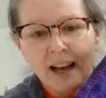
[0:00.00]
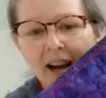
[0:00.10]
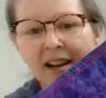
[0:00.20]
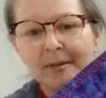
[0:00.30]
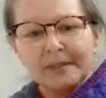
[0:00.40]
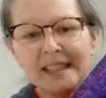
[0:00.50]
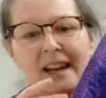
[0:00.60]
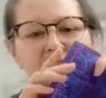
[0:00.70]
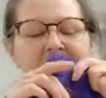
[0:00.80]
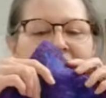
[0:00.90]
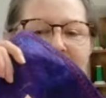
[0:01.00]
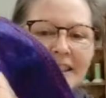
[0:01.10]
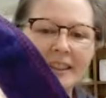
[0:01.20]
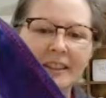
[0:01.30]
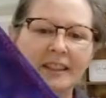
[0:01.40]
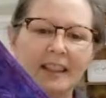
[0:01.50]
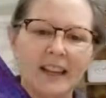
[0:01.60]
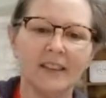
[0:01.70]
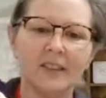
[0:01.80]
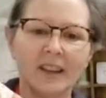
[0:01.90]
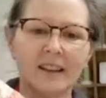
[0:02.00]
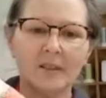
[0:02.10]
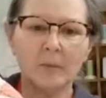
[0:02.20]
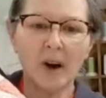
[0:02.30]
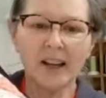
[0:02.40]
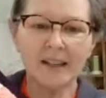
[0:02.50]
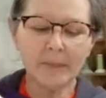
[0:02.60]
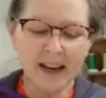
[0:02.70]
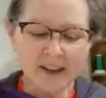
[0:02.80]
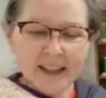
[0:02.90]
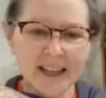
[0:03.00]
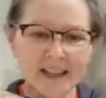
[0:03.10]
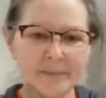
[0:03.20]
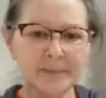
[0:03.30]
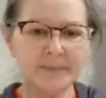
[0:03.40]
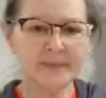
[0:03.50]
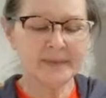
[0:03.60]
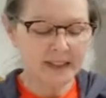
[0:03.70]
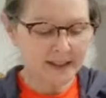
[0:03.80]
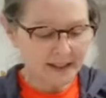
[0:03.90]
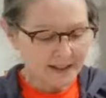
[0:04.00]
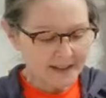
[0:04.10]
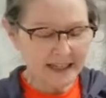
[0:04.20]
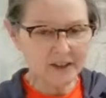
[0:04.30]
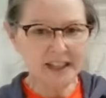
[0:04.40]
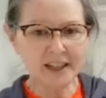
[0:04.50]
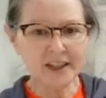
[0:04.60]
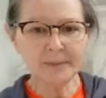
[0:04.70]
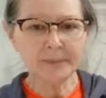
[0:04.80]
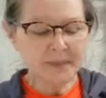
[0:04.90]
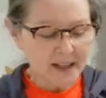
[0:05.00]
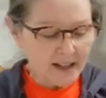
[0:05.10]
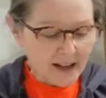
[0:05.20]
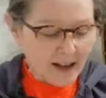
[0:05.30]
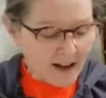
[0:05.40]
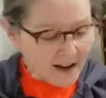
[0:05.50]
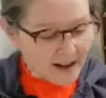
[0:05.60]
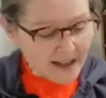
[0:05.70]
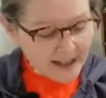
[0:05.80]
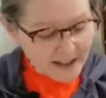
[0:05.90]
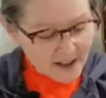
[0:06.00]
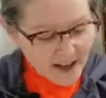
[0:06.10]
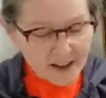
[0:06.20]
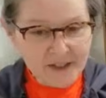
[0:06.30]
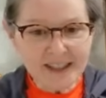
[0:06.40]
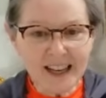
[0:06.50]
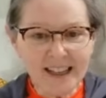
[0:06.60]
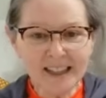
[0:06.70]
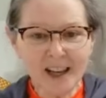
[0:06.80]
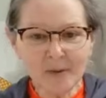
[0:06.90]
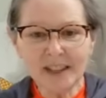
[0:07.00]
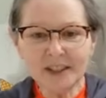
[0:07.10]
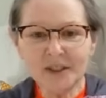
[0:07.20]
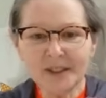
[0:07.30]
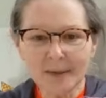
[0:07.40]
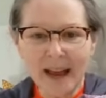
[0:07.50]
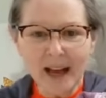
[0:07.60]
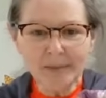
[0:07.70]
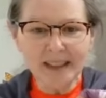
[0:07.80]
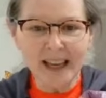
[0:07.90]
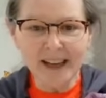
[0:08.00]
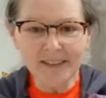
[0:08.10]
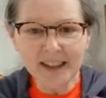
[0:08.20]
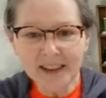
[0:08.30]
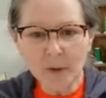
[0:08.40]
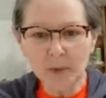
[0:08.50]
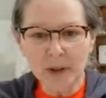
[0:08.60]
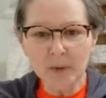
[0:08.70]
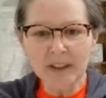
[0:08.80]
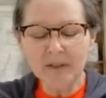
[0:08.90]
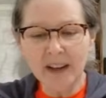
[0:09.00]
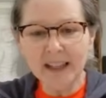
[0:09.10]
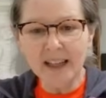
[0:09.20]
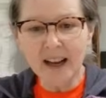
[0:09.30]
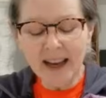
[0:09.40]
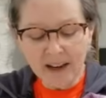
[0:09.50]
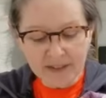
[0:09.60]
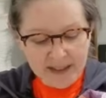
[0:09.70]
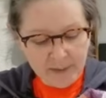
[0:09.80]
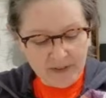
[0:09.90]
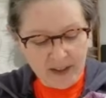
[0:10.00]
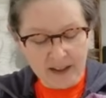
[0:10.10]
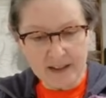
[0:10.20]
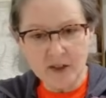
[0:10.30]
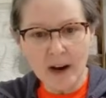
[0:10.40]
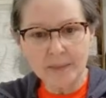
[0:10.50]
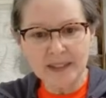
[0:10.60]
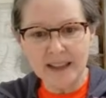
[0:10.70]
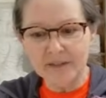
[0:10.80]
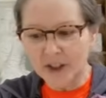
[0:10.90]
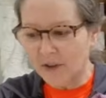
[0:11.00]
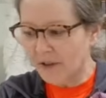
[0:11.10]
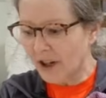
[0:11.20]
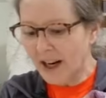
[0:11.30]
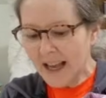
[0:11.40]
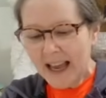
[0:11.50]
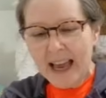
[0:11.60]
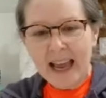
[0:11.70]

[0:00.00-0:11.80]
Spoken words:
Down here in the bottom area, down here, I have decided I want to do some applique. I think that would be really fun. And I have some of the scraps left over.